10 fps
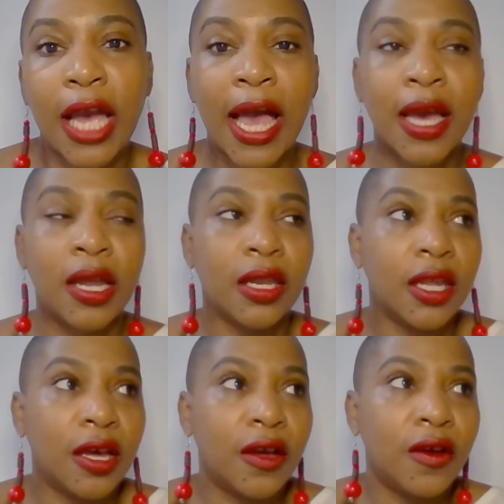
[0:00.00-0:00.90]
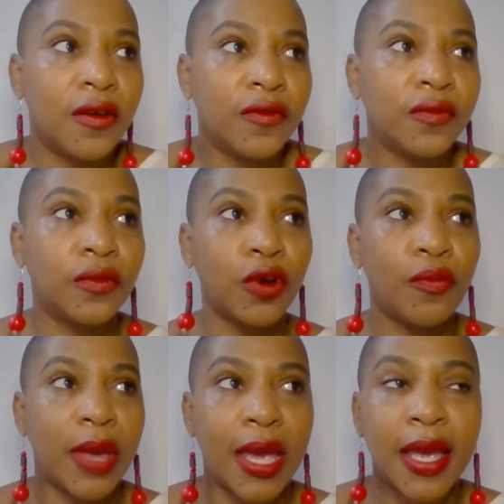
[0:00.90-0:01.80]
I love
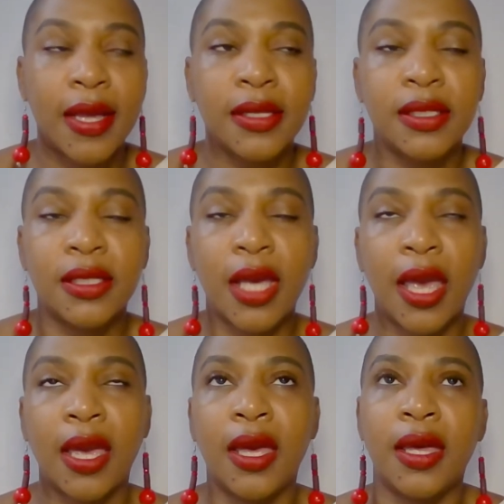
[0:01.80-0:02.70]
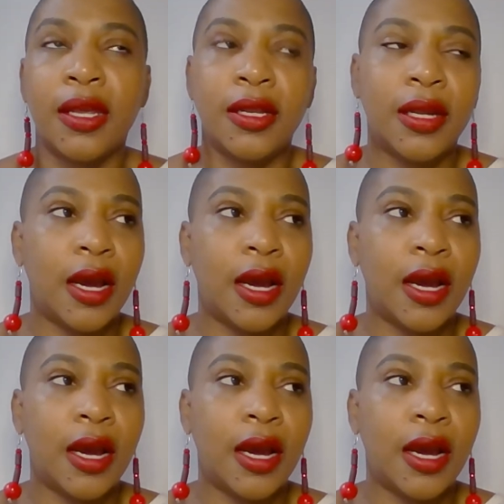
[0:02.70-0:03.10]
romance and,